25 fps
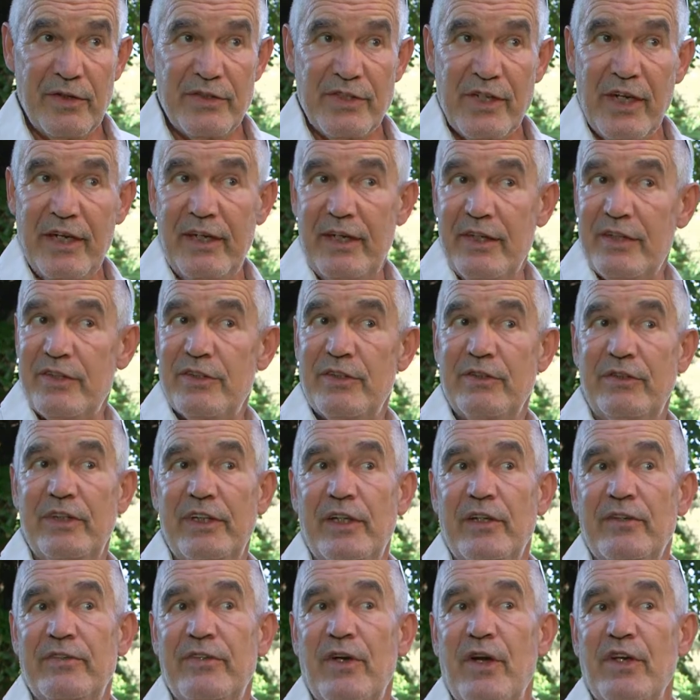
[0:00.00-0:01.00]
is a history
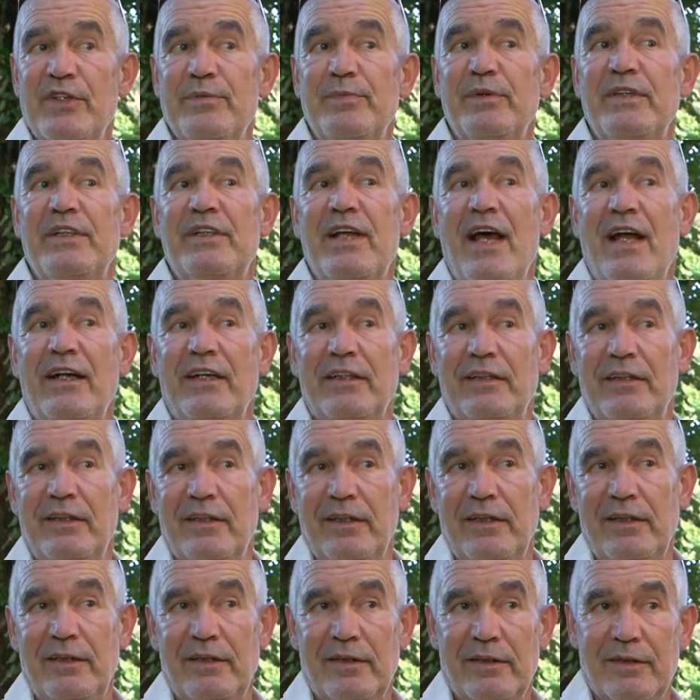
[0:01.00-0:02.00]
of hospitality.
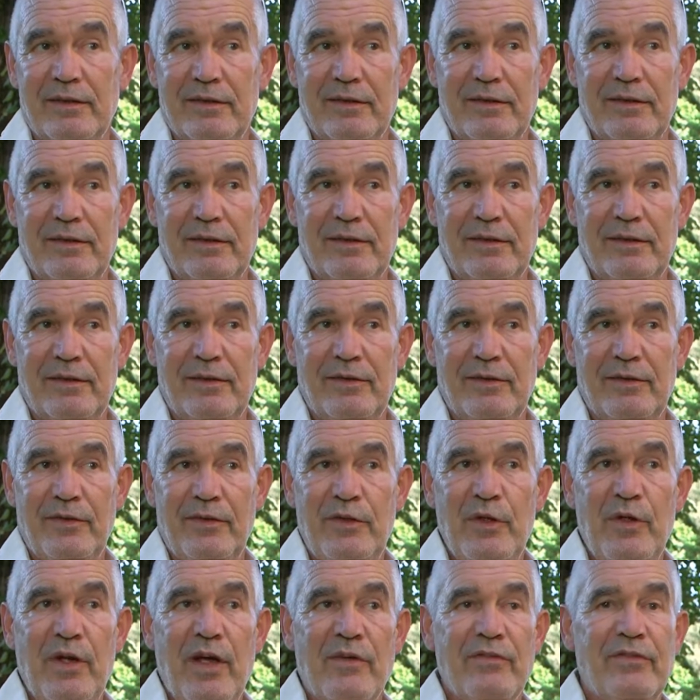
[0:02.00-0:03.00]

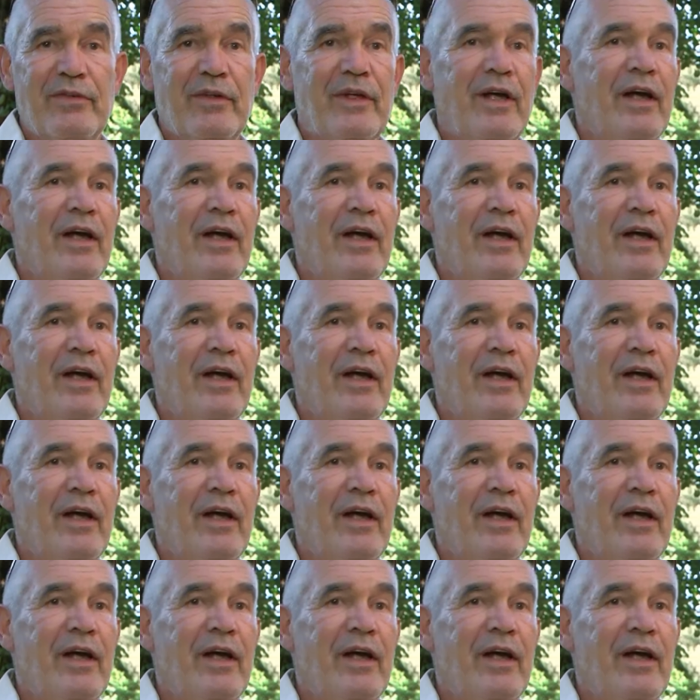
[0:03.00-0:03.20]
You have